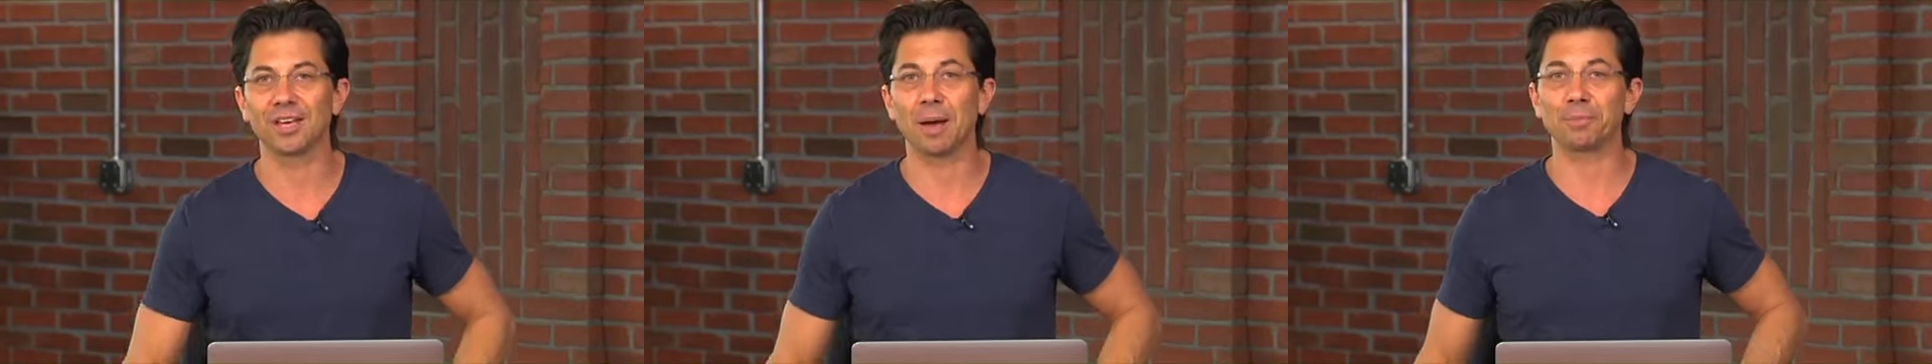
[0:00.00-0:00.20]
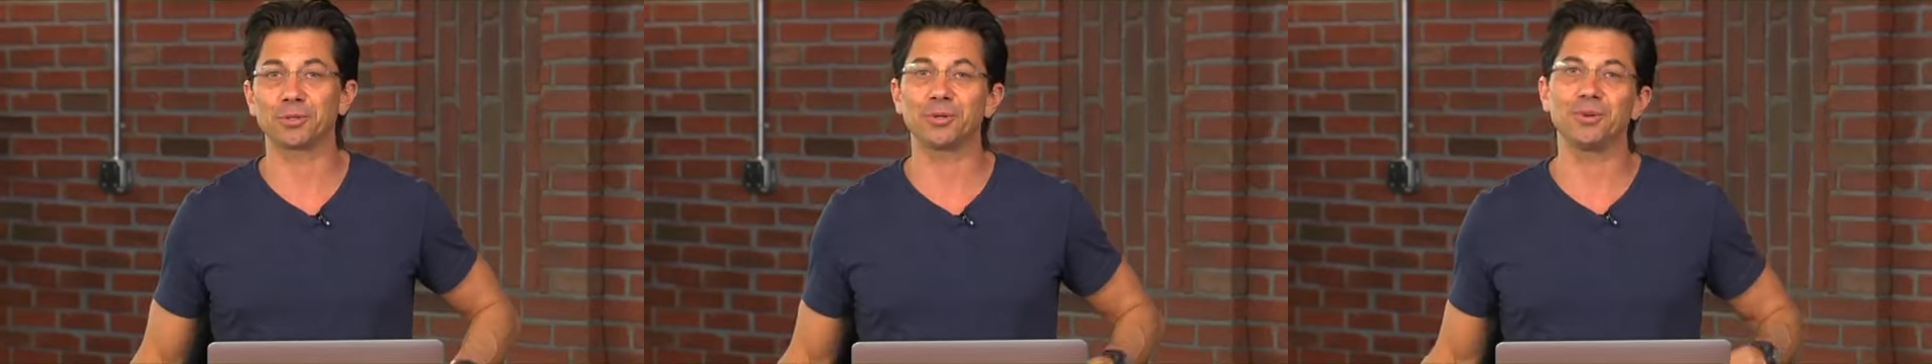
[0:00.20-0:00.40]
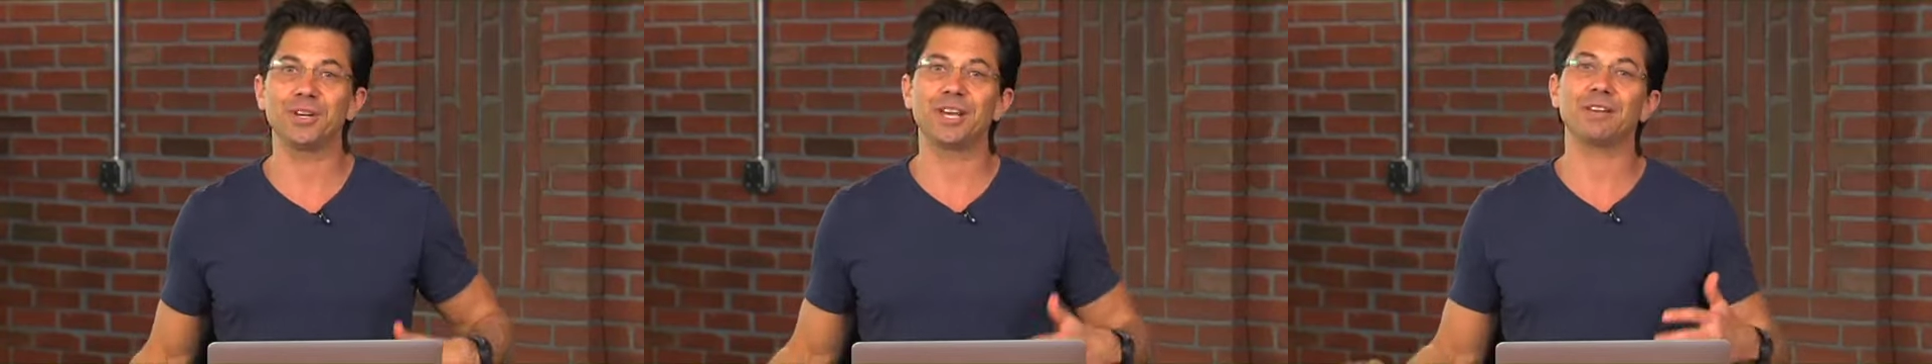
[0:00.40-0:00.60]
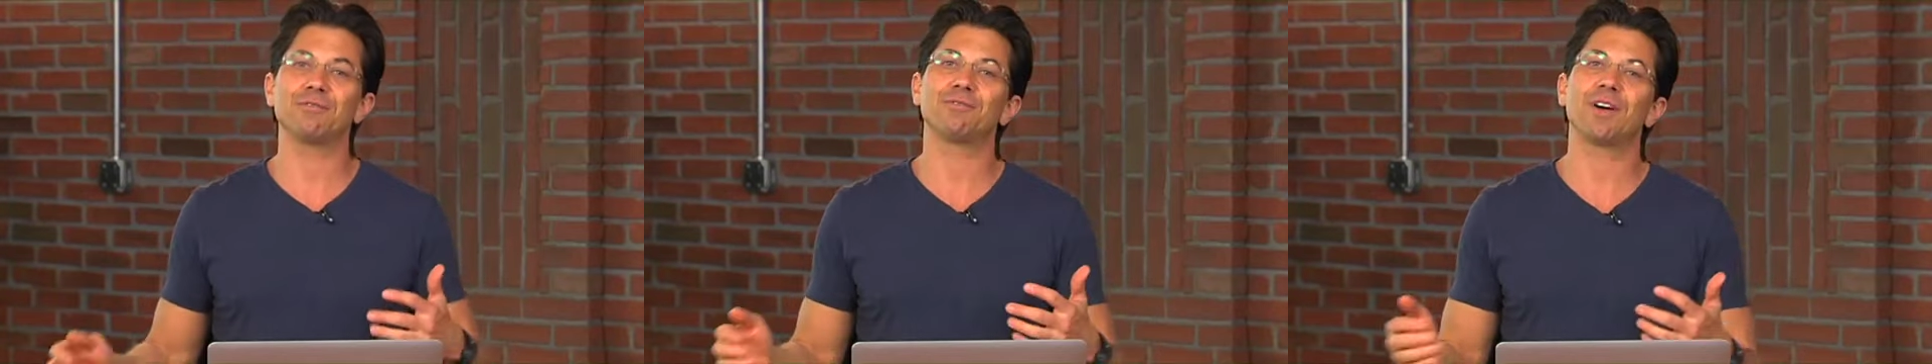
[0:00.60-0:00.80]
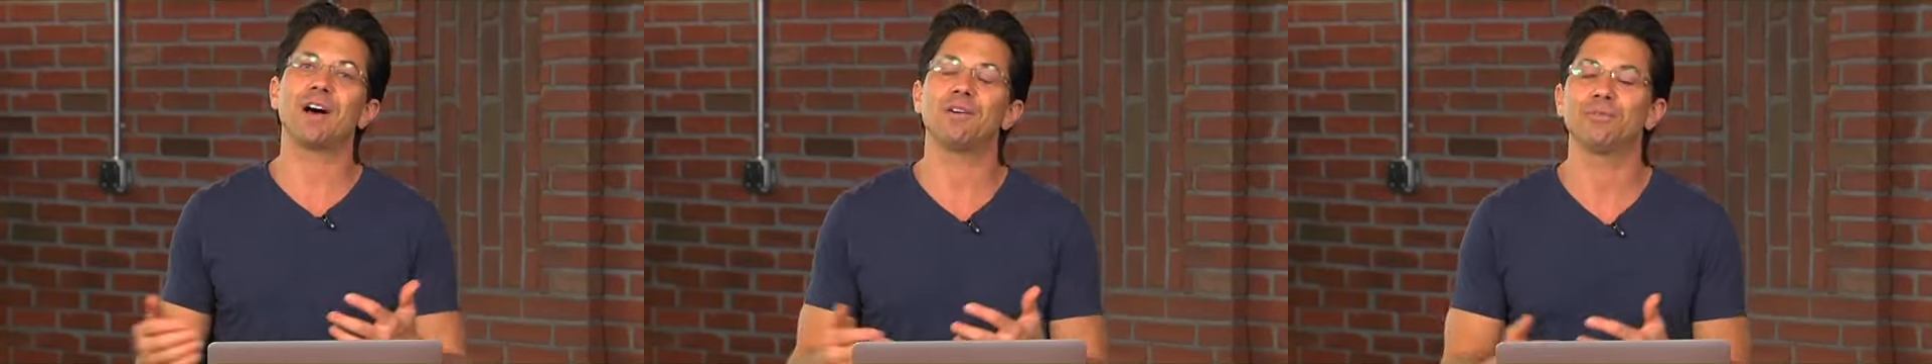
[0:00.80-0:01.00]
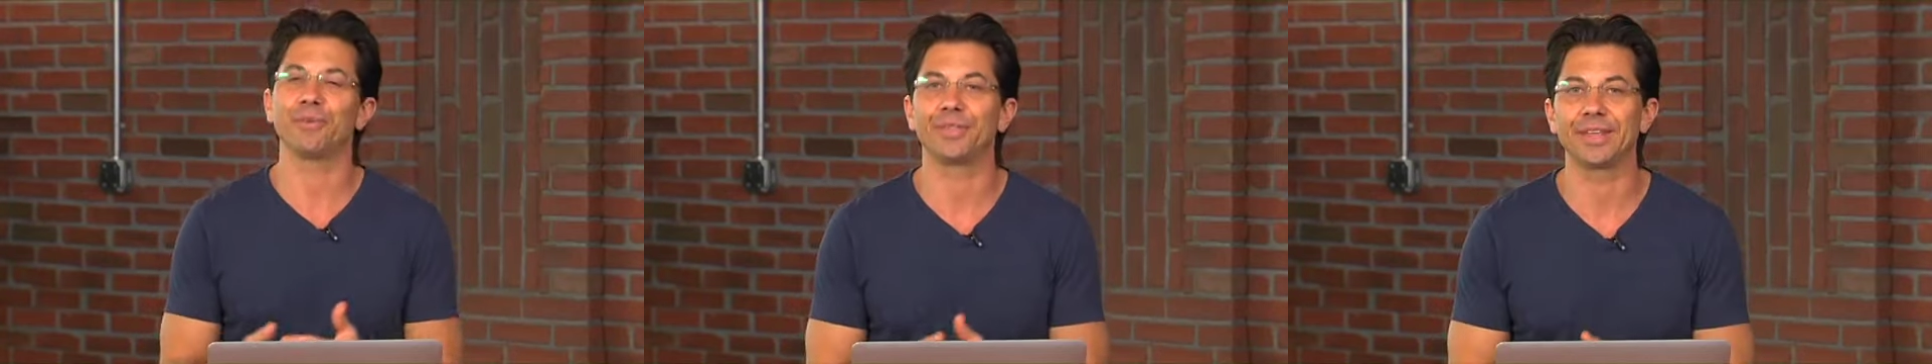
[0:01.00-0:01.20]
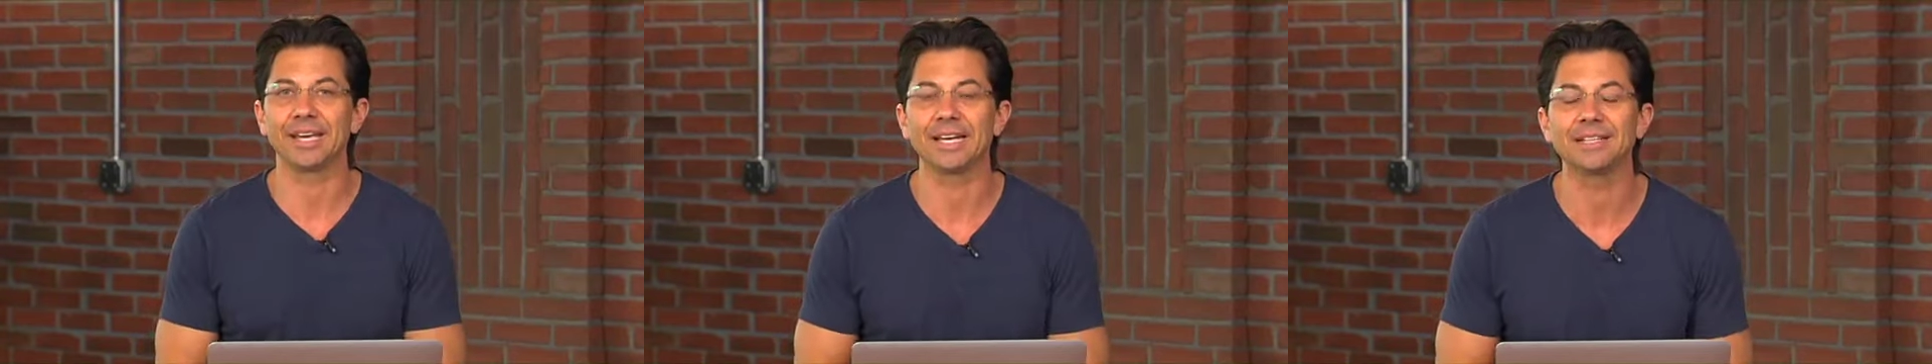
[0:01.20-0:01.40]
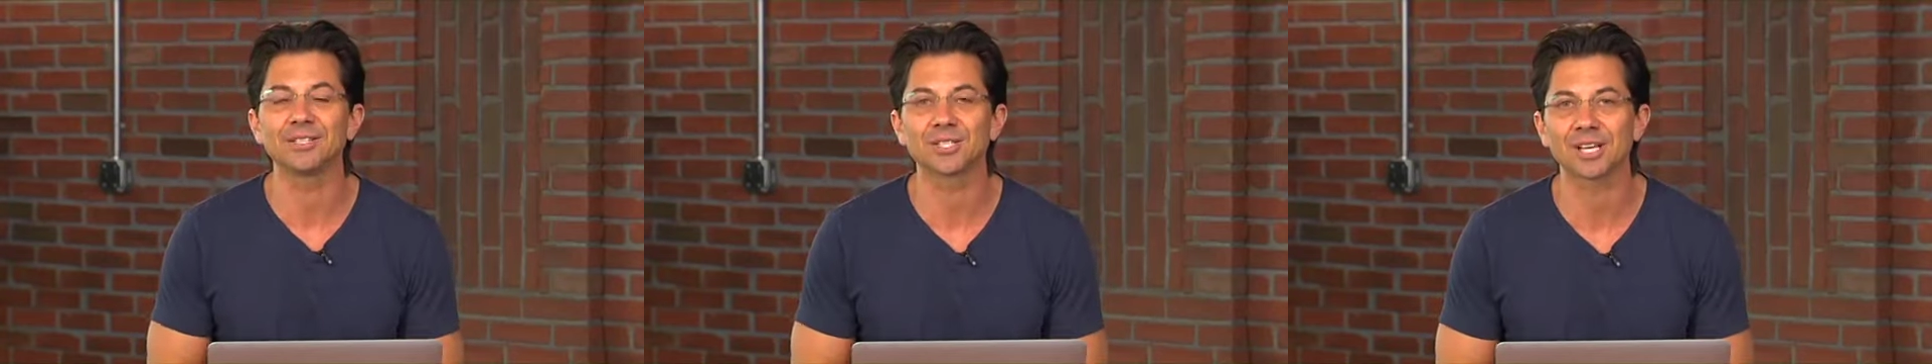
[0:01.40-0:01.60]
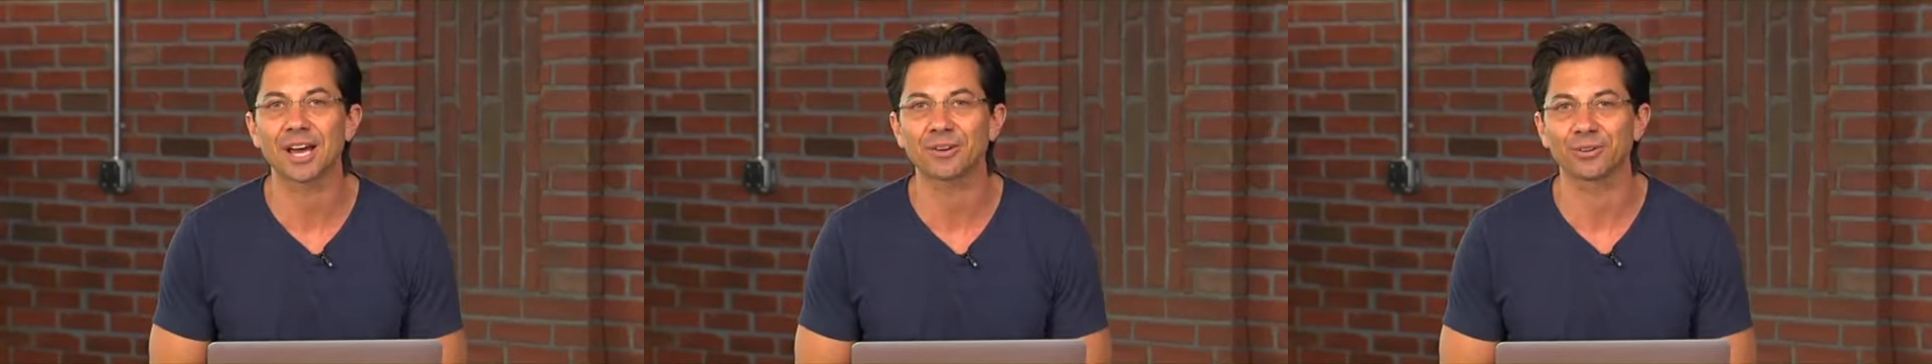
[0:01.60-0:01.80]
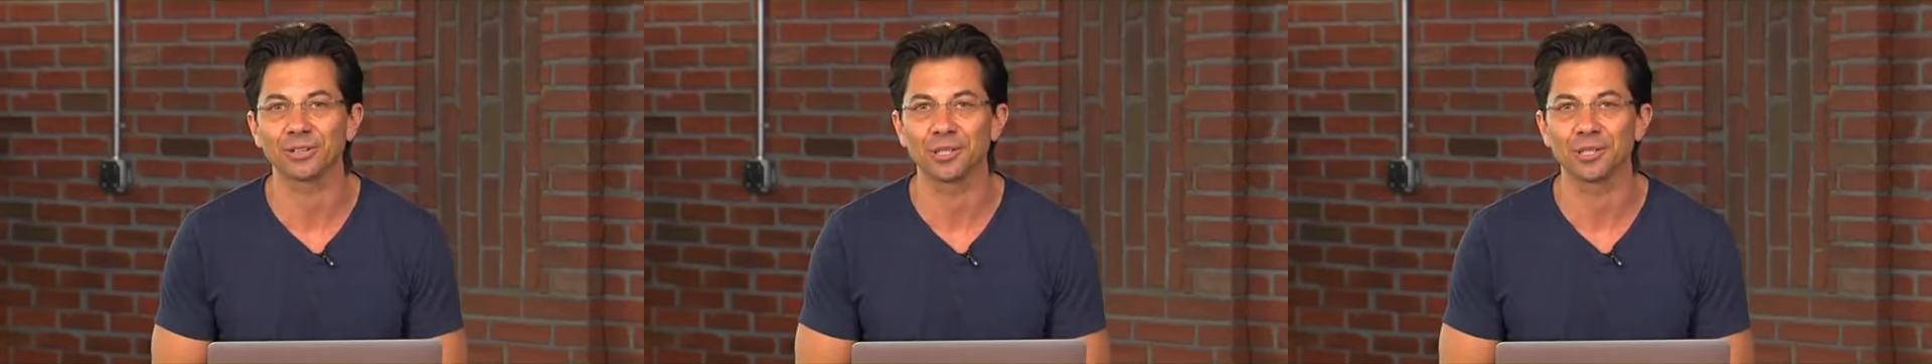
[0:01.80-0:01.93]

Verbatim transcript: the opportunity to get involved with the Insider